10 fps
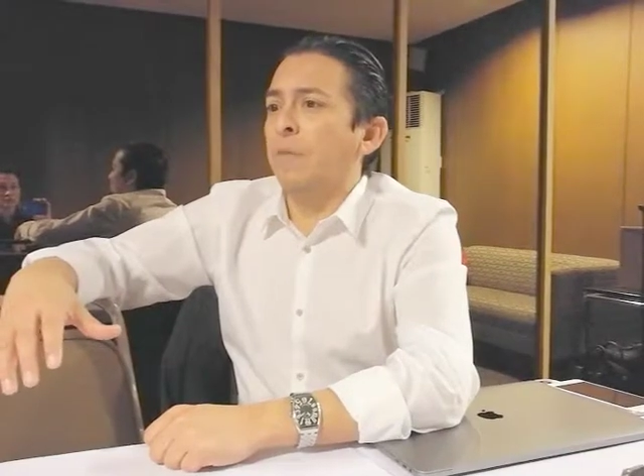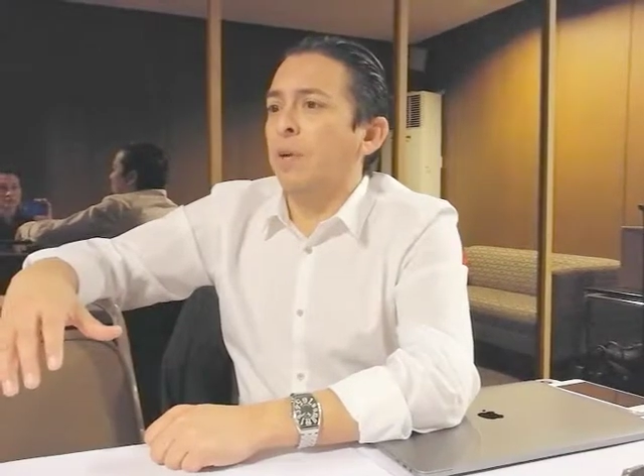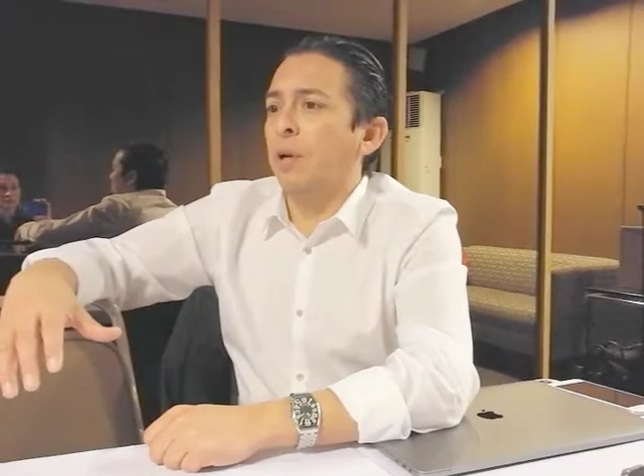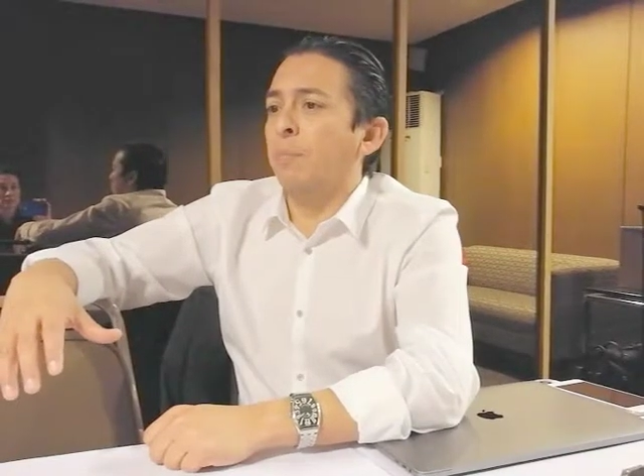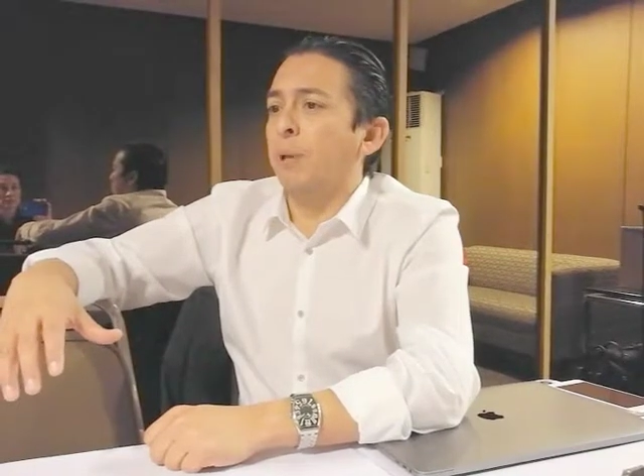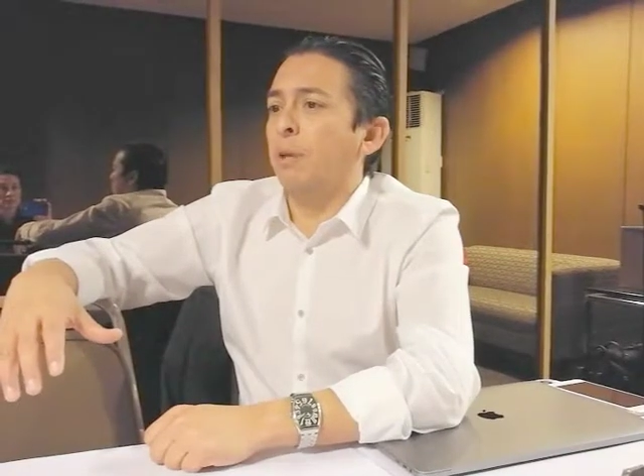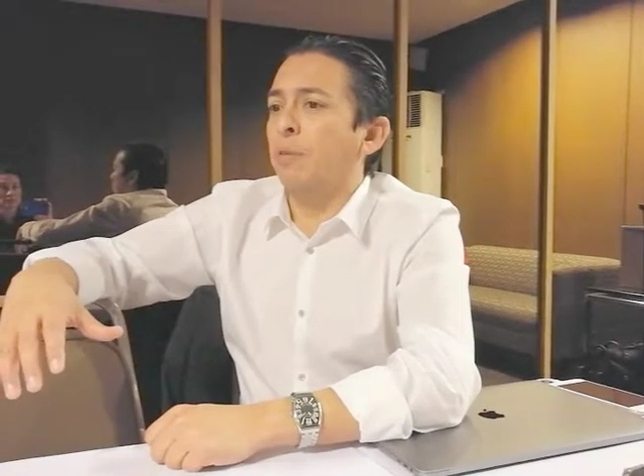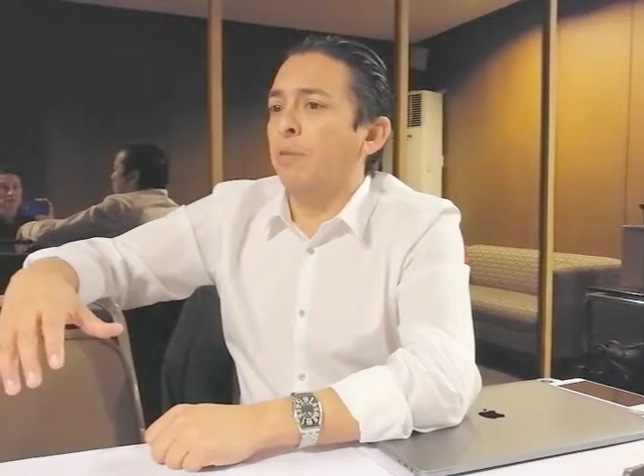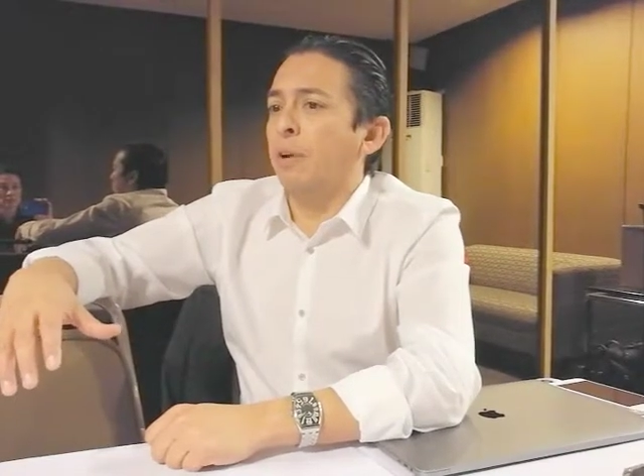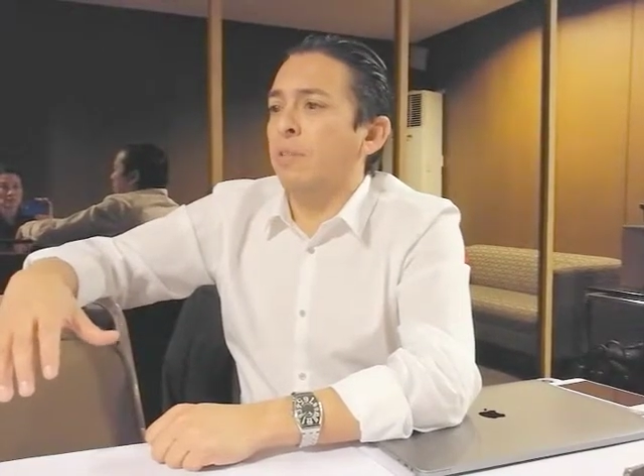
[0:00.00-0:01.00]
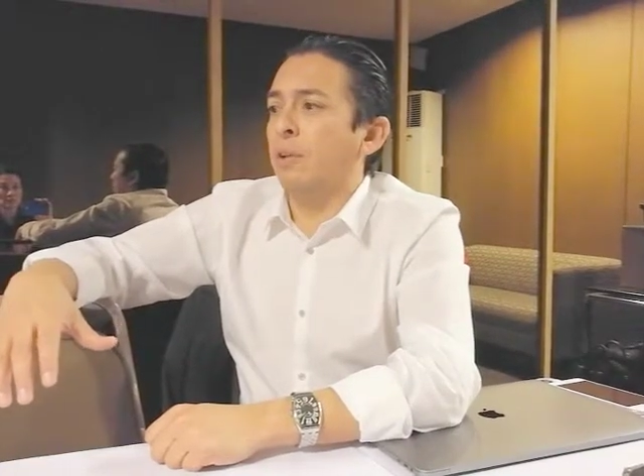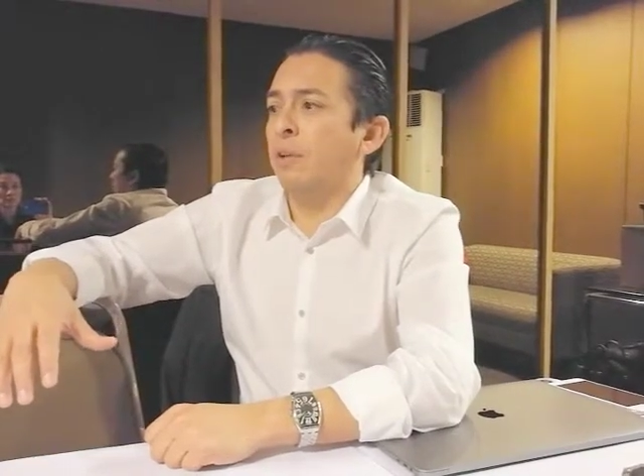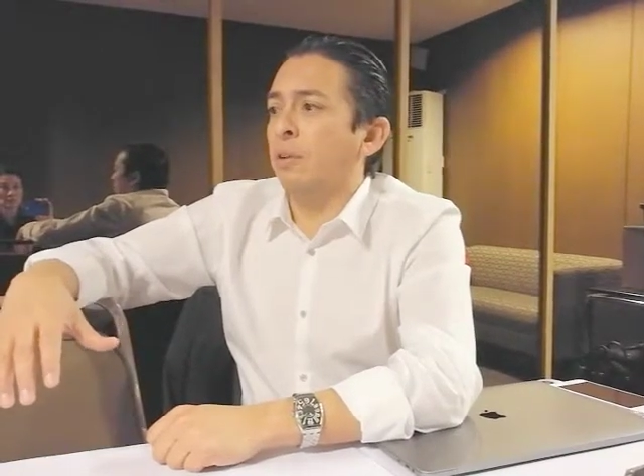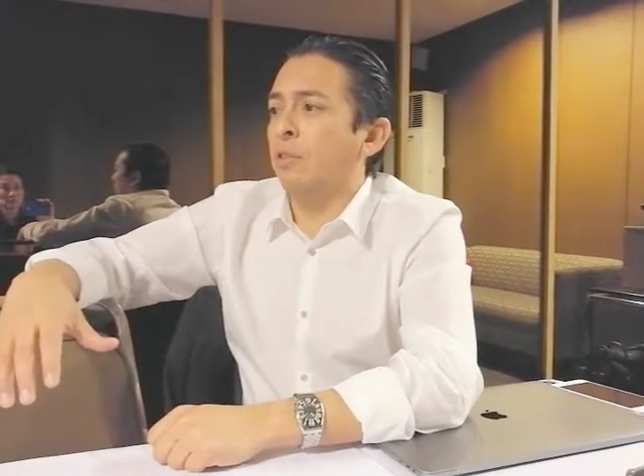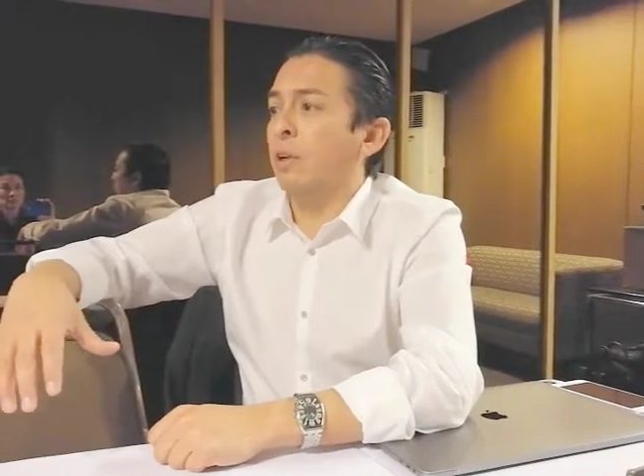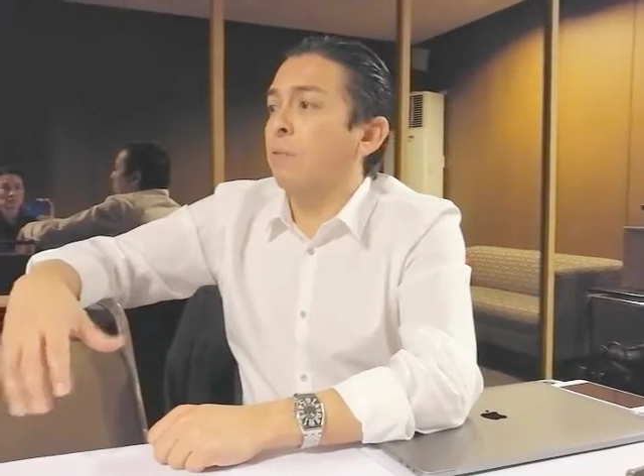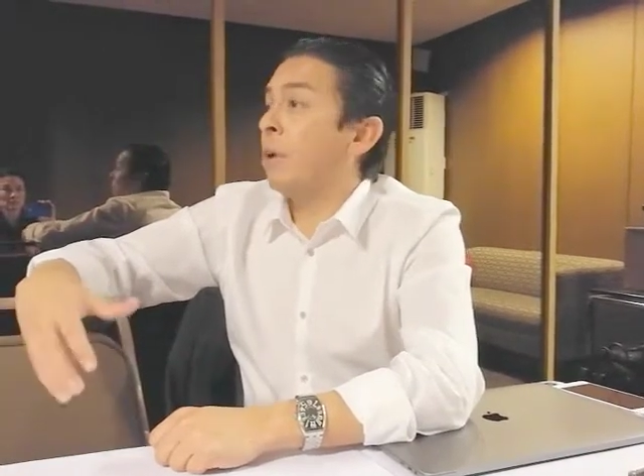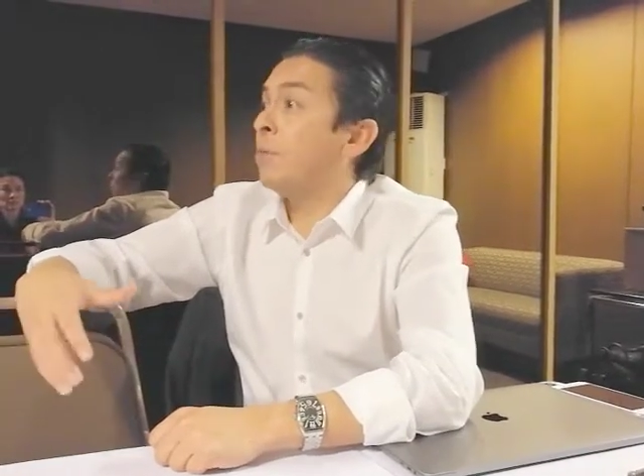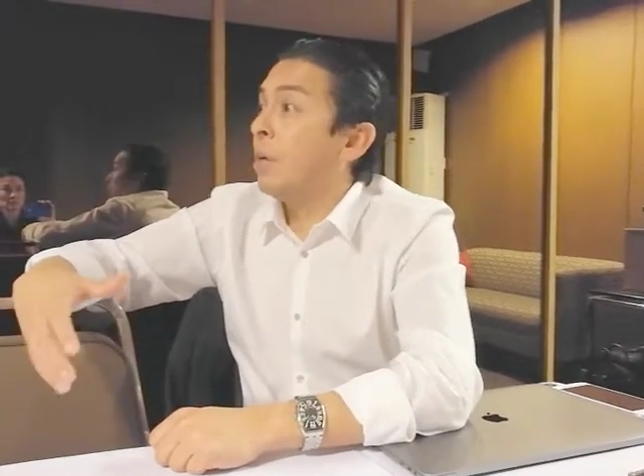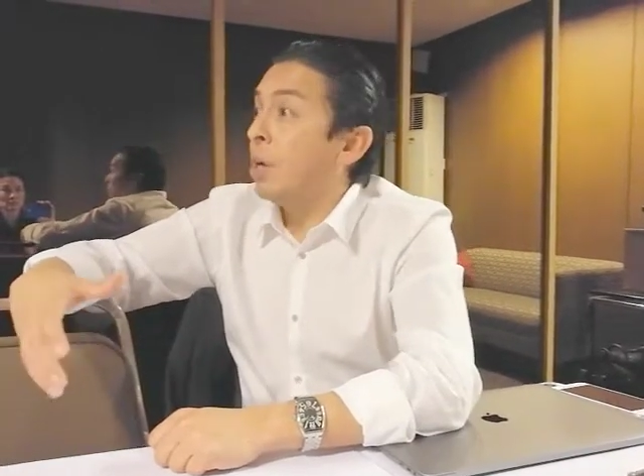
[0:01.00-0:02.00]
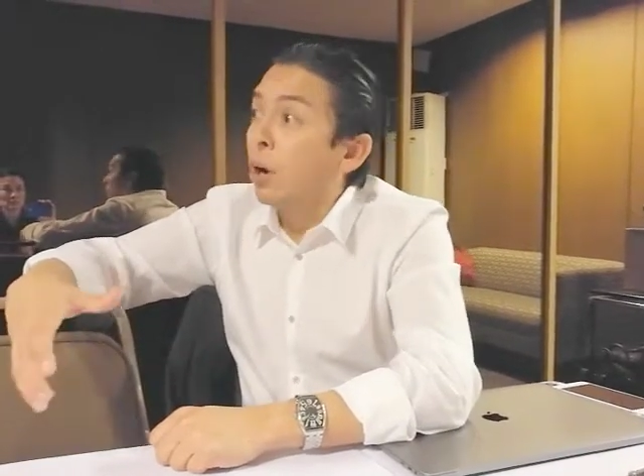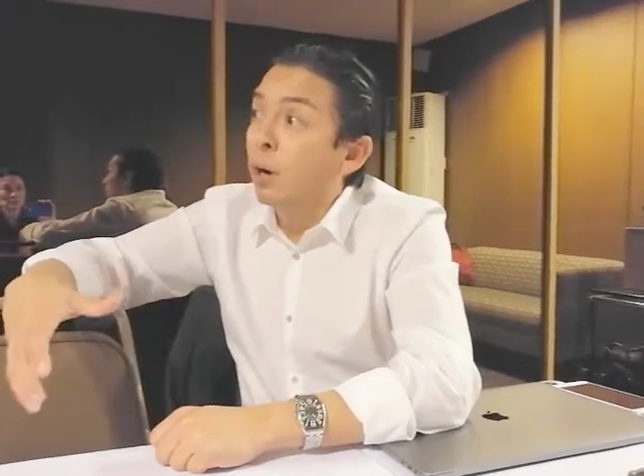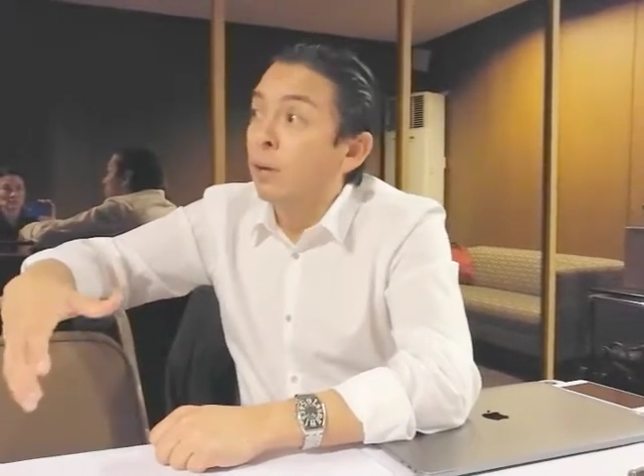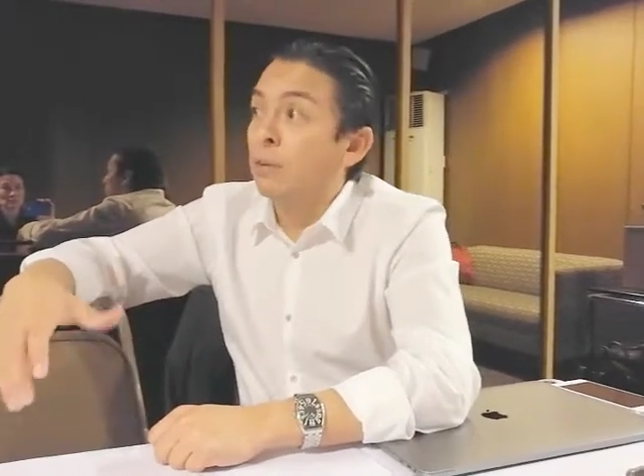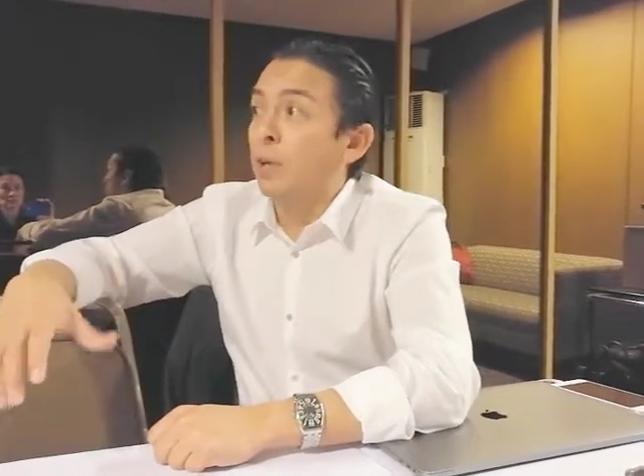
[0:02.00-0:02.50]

of companies invest in self-driving cars.